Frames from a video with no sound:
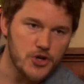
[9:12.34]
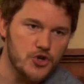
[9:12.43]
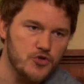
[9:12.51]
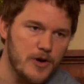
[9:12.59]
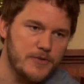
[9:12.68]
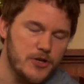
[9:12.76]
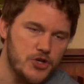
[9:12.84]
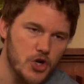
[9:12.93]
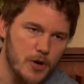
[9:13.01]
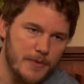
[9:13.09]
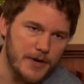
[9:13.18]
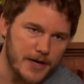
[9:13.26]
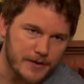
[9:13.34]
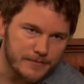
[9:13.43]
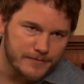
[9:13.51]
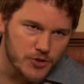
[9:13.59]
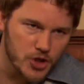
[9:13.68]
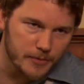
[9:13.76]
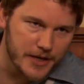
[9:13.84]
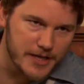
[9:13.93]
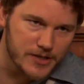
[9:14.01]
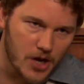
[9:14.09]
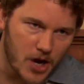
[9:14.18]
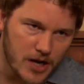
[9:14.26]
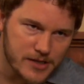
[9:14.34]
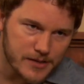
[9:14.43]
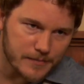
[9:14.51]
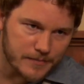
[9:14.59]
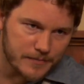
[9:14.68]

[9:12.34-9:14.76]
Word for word: Trip to Germany. Germany is awesome.